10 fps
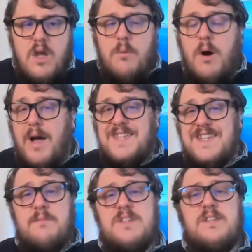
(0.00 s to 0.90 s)
Well, as a
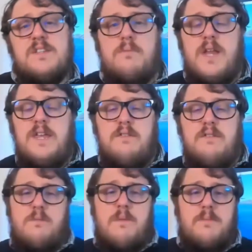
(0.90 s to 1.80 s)
limited company, you've got
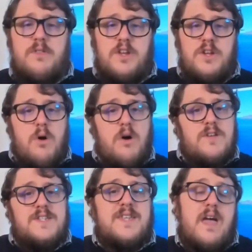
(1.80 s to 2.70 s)
to remember that you are
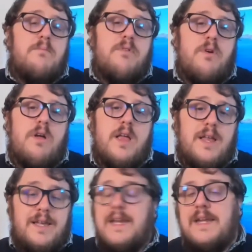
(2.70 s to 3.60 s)
a separate
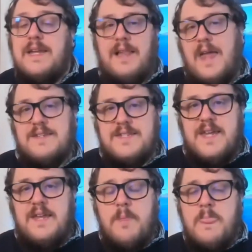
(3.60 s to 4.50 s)
legal
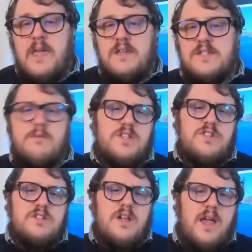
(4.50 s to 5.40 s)
entity. So it's
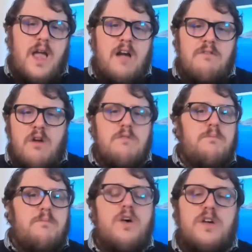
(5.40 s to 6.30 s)
just like our own
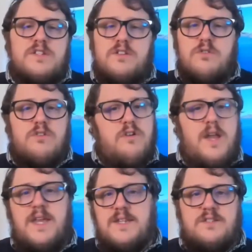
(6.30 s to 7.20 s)
personal
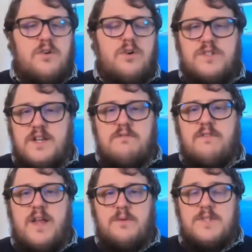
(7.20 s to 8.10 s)
credit scores and
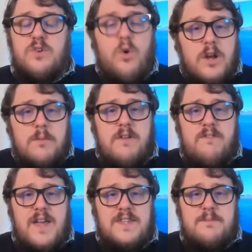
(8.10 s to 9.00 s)
everything else. It's all going to be
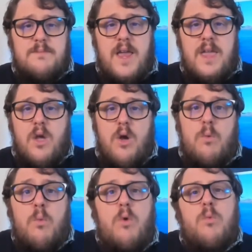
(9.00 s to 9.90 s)
affected by
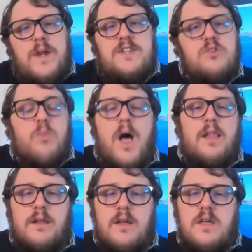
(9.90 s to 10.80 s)
what we do
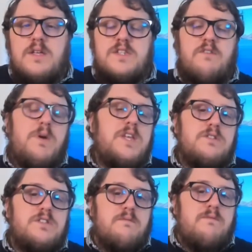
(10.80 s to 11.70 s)
well. So if we do
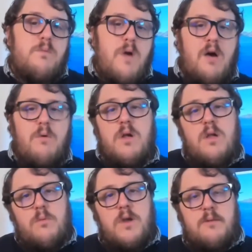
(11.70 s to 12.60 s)
something well,
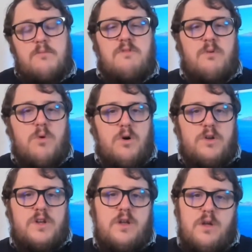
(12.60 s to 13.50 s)
we're going to be
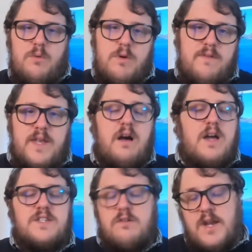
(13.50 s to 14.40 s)
rewarded with a
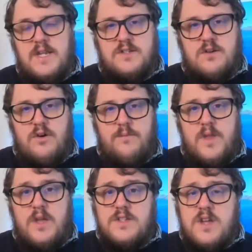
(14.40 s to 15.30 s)
nice credit score.
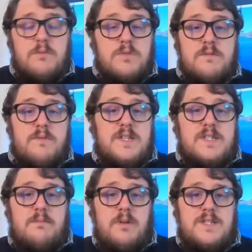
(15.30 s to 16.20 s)
So something as
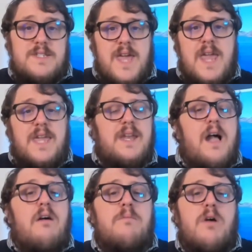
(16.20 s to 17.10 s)
simple as taking
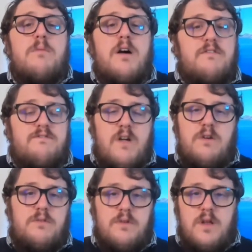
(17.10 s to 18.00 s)
out a mobile
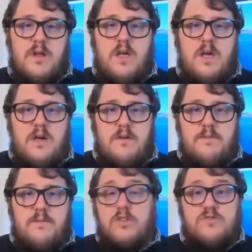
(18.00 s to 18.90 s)
phone
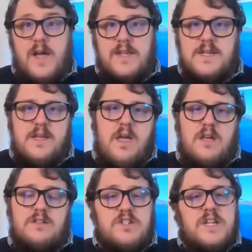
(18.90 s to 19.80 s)
contract.
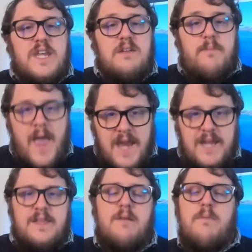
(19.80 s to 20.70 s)
As long as you keep
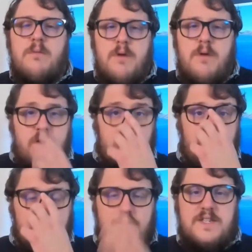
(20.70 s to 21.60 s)
paying that mobile phone
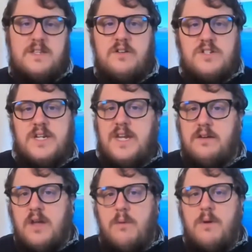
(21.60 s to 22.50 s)
contract, as long as you
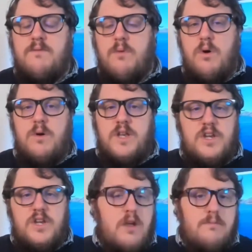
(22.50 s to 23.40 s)
keep going forward and
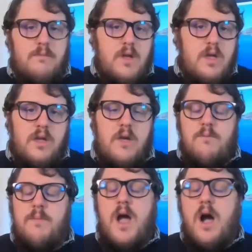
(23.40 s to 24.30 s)
you don't go
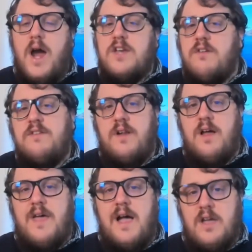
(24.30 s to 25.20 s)
behind or anything
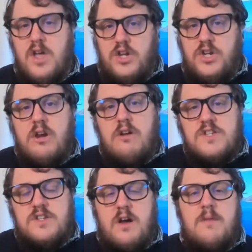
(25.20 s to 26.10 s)
like that, you're going to
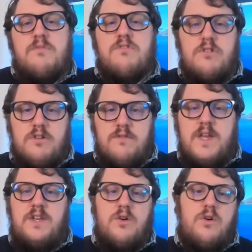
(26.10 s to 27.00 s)
start
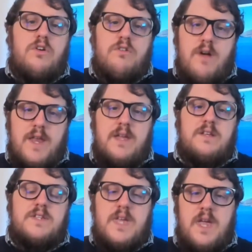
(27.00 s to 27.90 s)
improving your credit
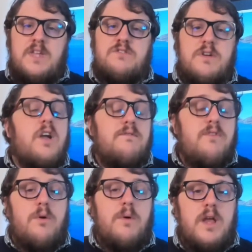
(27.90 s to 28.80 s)
history going
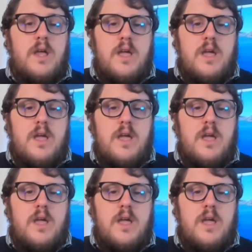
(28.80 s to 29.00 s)
forward.